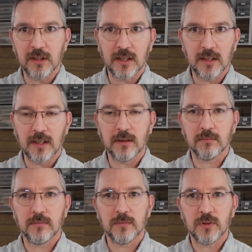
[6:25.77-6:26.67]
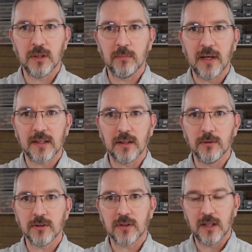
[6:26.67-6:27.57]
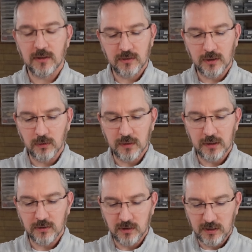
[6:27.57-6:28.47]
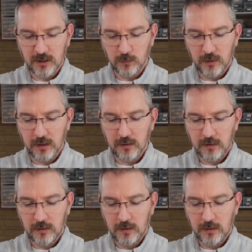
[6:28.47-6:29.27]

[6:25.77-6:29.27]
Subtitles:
They kind of got sent back. They were just kind of sent over there as a test bed.